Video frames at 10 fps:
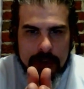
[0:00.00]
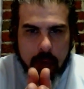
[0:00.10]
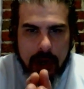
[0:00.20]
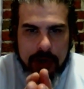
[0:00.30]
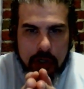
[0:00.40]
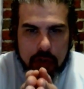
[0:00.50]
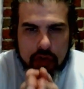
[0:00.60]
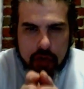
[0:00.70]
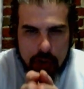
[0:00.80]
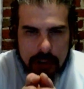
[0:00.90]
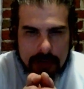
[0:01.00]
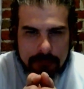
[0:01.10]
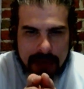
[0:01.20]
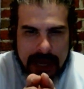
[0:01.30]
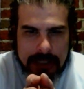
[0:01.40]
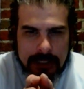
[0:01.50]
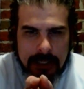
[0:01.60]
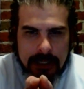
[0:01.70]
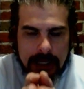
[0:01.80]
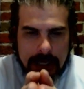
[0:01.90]
to where you could truly define
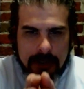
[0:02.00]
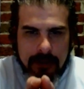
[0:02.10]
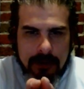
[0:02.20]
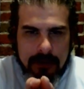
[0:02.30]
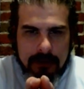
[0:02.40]
an